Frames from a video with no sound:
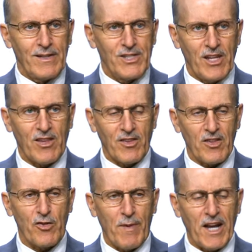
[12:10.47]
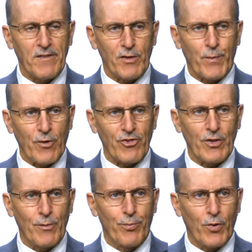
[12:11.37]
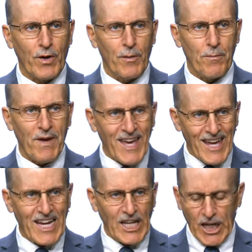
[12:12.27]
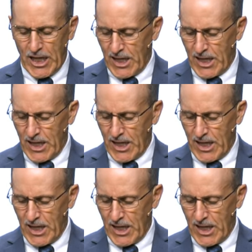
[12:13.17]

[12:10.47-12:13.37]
Jesus, in spite of his personal pain,